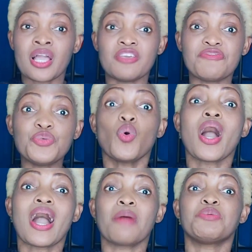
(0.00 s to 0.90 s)
if you are
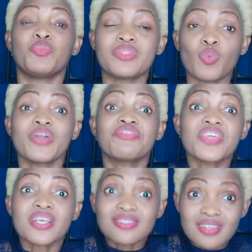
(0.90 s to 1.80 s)
happy with the way
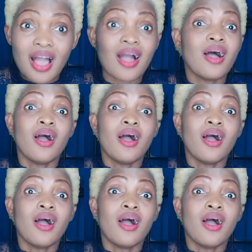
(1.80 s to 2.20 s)
things are